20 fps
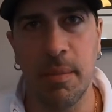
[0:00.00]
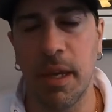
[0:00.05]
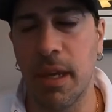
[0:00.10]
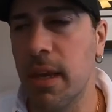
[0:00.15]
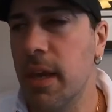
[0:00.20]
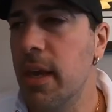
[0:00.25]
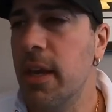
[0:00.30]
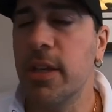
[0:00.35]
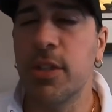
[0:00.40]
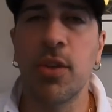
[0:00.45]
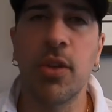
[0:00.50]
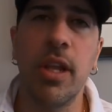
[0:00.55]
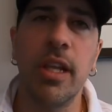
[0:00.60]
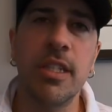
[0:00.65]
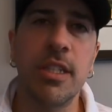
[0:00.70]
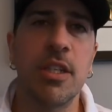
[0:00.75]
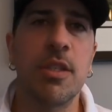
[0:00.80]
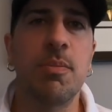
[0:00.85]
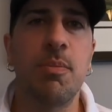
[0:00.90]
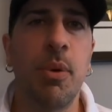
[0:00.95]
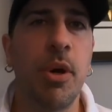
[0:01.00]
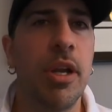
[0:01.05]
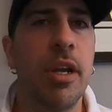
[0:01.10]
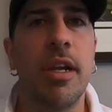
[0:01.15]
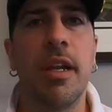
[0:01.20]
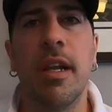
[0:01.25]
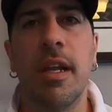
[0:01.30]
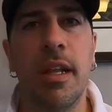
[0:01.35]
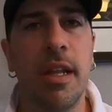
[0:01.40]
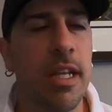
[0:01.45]
to me. So let's just put
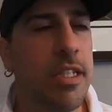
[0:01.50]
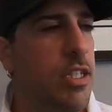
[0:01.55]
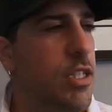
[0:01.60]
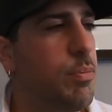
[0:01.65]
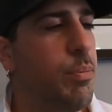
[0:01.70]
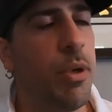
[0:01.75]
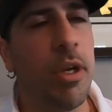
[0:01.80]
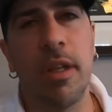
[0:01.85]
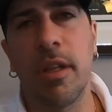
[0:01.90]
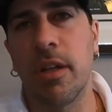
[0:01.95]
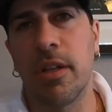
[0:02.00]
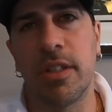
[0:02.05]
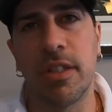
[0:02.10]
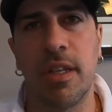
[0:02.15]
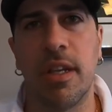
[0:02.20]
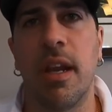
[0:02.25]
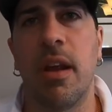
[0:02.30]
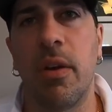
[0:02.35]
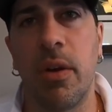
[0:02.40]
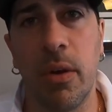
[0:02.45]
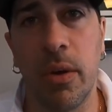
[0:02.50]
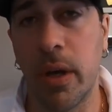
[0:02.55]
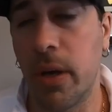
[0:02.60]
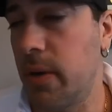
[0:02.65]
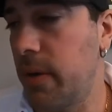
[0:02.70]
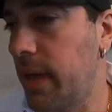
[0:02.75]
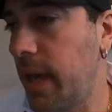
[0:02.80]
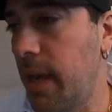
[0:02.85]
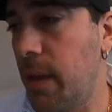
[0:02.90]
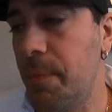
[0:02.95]
a little scenario
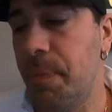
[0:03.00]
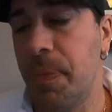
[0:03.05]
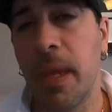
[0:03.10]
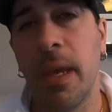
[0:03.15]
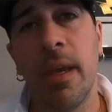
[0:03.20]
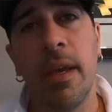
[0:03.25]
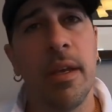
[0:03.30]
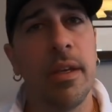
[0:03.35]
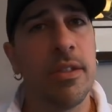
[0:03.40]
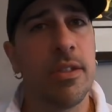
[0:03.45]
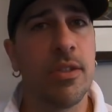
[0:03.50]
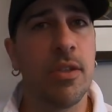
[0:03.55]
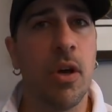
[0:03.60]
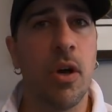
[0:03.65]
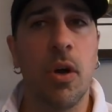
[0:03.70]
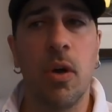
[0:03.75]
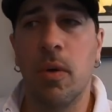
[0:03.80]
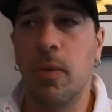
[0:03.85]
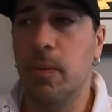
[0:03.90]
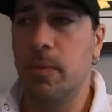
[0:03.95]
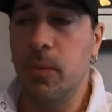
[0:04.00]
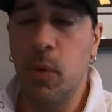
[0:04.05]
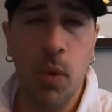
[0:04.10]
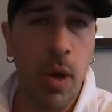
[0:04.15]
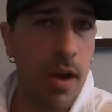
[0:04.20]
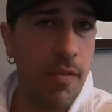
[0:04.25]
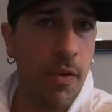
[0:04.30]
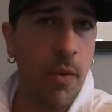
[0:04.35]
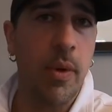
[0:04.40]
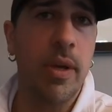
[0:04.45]
here, okay? So
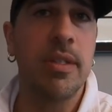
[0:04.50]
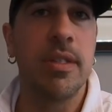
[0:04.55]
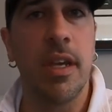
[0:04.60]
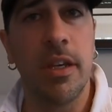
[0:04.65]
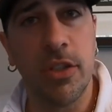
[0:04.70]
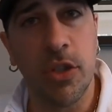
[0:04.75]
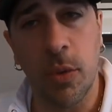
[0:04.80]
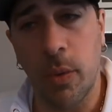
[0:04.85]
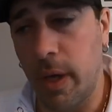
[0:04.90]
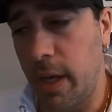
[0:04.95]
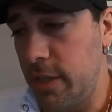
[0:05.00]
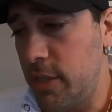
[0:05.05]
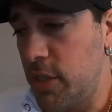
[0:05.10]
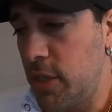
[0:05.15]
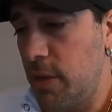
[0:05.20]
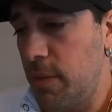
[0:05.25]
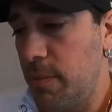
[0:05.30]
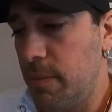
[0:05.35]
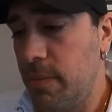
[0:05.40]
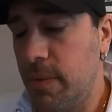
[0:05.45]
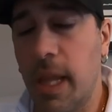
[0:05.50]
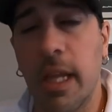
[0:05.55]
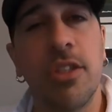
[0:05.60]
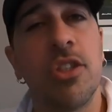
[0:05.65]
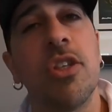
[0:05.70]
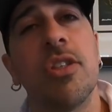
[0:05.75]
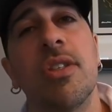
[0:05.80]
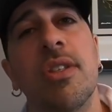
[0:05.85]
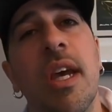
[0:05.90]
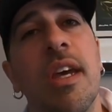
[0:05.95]
whoever wins HOH,
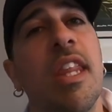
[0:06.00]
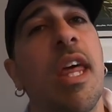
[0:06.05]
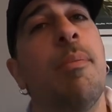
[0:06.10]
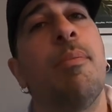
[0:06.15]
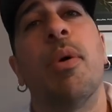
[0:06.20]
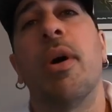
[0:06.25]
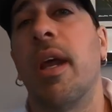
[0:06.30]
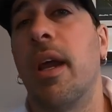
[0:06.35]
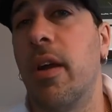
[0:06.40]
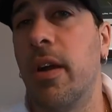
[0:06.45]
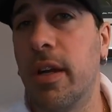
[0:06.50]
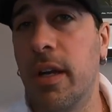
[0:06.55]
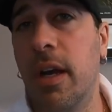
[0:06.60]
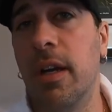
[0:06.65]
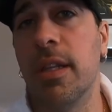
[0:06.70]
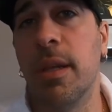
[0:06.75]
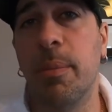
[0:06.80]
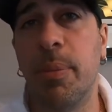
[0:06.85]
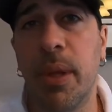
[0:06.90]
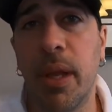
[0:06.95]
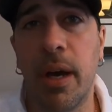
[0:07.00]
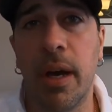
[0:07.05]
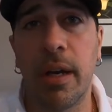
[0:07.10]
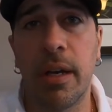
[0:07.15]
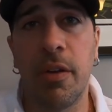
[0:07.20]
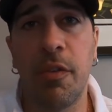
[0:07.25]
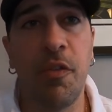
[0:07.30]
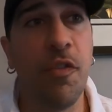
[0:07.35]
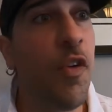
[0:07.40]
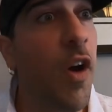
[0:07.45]
let's just say they put Erica on the
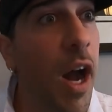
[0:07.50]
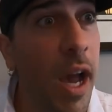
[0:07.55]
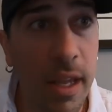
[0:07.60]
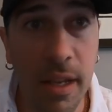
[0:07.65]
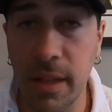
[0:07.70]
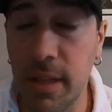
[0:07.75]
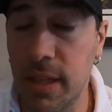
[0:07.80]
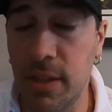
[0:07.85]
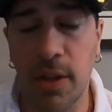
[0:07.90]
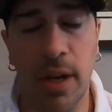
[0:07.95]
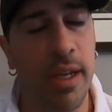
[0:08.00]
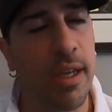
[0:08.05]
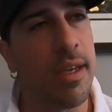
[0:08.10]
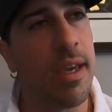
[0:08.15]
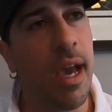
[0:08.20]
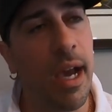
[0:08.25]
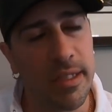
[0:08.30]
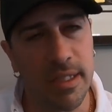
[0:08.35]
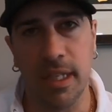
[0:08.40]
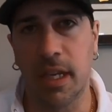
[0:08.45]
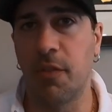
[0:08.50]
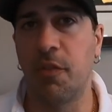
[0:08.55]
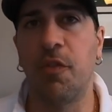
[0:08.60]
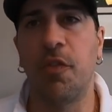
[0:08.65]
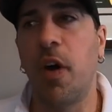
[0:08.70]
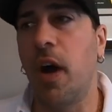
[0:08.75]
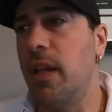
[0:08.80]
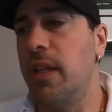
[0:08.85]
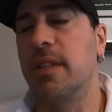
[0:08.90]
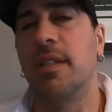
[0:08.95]
block. Finally, they're like, yes, I can
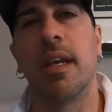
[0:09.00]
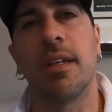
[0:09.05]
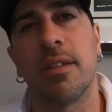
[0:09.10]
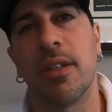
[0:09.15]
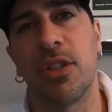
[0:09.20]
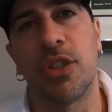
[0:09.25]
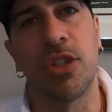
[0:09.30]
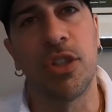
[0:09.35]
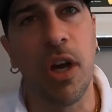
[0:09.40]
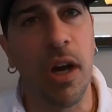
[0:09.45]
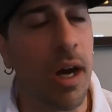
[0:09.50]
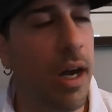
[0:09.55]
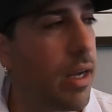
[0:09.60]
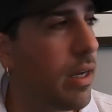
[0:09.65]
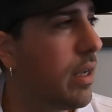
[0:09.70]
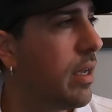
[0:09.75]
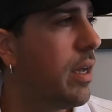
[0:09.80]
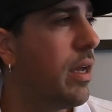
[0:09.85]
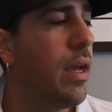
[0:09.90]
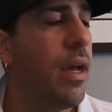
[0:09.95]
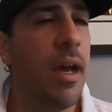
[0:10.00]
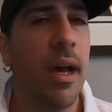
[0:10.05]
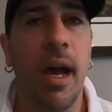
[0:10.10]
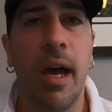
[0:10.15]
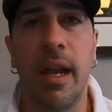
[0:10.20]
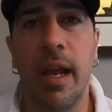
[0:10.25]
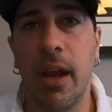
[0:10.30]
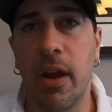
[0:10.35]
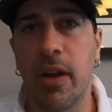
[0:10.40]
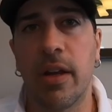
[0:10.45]
finally take their shot
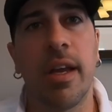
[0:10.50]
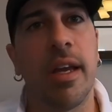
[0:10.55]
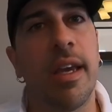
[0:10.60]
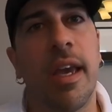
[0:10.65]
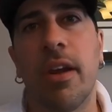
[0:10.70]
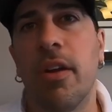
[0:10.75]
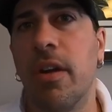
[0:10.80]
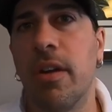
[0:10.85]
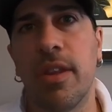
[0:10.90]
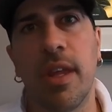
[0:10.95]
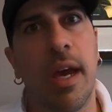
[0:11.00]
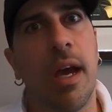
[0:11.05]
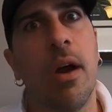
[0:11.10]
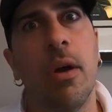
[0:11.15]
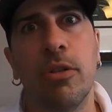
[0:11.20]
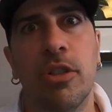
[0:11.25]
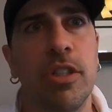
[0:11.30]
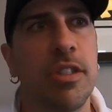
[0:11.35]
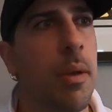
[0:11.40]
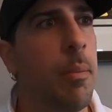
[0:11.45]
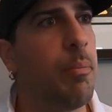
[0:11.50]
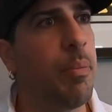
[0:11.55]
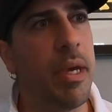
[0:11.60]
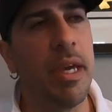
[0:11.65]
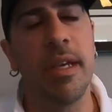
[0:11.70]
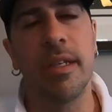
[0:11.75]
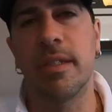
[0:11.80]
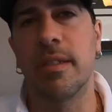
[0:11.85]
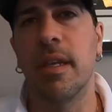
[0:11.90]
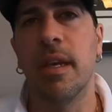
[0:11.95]
at Erica and get her out of the house. She's a
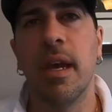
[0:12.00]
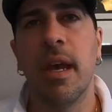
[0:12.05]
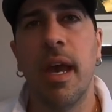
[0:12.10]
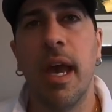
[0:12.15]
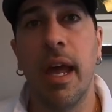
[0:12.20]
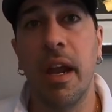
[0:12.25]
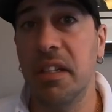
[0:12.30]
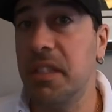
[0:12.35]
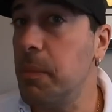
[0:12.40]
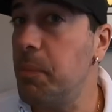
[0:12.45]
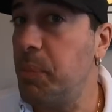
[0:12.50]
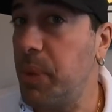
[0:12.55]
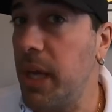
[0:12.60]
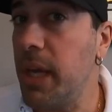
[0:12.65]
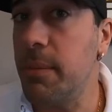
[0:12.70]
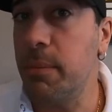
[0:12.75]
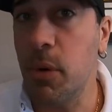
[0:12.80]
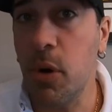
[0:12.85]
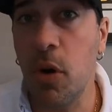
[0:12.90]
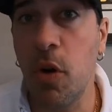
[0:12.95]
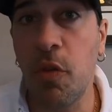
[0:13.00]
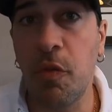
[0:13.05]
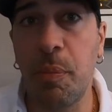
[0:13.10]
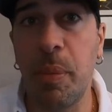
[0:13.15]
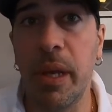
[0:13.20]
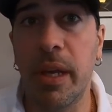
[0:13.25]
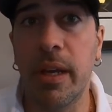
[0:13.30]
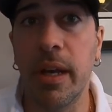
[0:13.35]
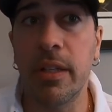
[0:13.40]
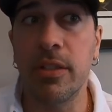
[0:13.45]
beast. And it's a big move
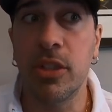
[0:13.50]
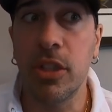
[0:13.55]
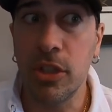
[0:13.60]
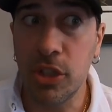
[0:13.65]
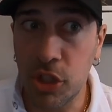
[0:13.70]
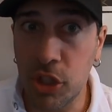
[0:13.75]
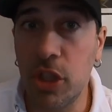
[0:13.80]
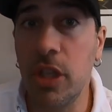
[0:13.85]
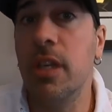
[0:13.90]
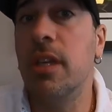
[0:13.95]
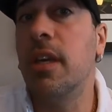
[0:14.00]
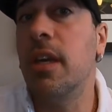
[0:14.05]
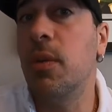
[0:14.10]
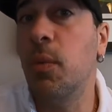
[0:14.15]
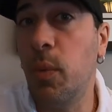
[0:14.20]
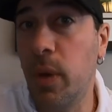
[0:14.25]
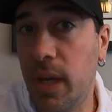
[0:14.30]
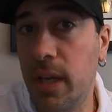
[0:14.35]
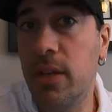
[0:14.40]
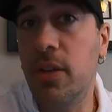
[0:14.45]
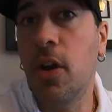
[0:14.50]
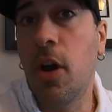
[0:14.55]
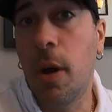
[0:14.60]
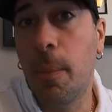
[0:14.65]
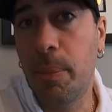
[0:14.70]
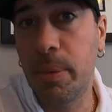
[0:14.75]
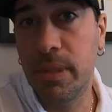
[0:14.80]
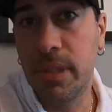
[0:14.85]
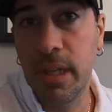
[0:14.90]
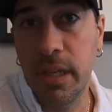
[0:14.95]
because she can win
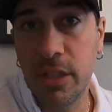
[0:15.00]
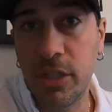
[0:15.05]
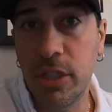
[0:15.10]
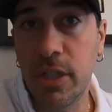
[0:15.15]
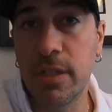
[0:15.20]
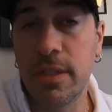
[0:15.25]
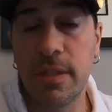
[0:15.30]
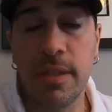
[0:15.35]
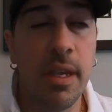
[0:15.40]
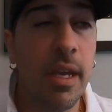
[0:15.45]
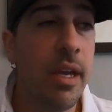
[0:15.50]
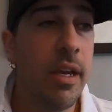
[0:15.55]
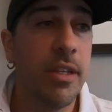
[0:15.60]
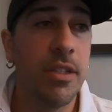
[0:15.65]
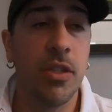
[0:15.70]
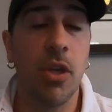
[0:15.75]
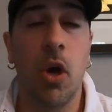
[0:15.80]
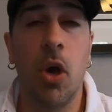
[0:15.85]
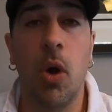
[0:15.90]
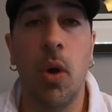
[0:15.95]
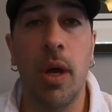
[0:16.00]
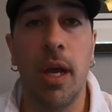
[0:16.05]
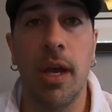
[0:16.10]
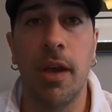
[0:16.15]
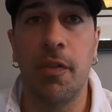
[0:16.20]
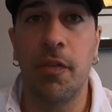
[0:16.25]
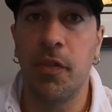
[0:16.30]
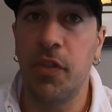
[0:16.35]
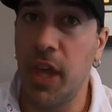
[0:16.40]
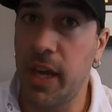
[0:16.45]
competitions. So
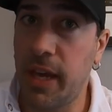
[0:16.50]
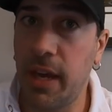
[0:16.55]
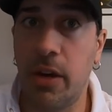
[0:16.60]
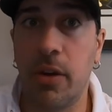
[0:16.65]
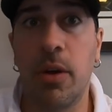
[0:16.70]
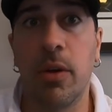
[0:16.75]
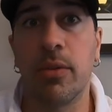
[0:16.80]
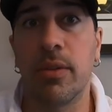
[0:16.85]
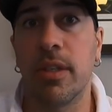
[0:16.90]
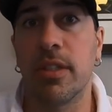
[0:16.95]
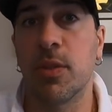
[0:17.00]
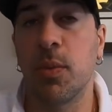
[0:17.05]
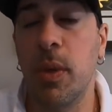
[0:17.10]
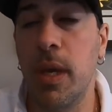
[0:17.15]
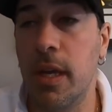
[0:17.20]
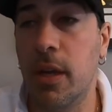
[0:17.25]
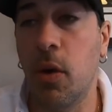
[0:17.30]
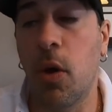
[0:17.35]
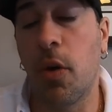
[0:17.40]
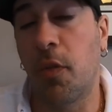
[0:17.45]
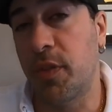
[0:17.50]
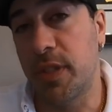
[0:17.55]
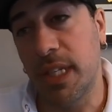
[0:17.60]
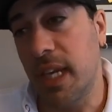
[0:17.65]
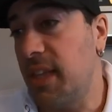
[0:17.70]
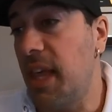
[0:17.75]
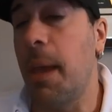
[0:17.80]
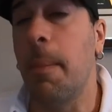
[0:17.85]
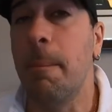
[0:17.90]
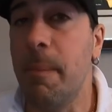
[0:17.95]
if they get her out this week, or if
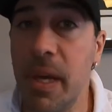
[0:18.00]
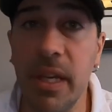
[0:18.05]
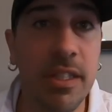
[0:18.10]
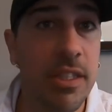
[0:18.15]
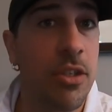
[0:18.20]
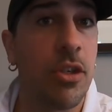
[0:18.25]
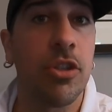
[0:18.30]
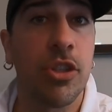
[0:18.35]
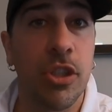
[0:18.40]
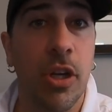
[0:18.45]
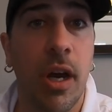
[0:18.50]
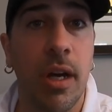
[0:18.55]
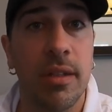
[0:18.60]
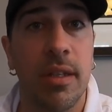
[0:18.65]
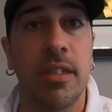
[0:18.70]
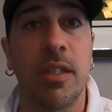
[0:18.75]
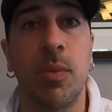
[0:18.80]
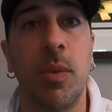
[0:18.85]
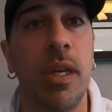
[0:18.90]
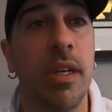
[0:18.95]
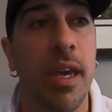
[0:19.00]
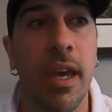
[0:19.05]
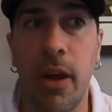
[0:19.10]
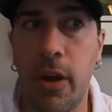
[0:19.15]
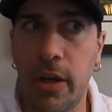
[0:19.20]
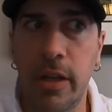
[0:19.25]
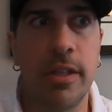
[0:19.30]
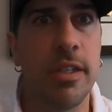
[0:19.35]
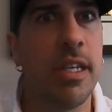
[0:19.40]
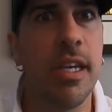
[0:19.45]
say they miss their shot this week,
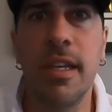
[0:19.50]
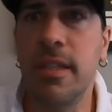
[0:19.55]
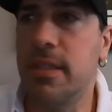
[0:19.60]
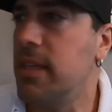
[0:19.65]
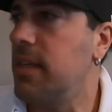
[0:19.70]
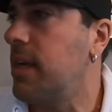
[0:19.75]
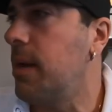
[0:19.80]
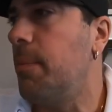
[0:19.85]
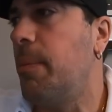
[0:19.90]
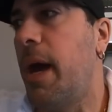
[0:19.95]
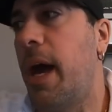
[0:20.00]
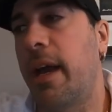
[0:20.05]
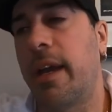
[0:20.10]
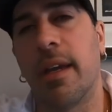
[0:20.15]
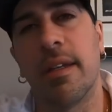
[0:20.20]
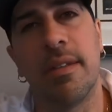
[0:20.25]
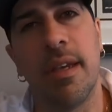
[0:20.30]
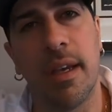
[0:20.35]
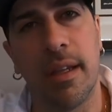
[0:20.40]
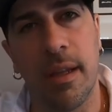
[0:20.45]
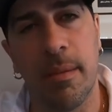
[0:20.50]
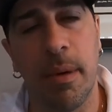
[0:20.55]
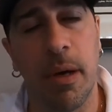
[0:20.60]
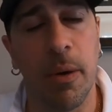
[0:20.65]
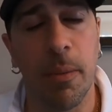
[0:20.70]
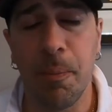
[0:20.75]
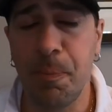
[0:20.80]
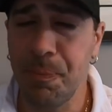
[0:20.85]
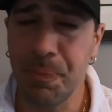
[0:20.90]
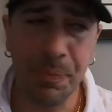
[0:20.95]
Erica can easily come back and take them
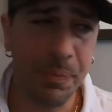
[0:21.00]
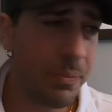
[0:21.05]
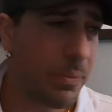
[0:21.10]
out.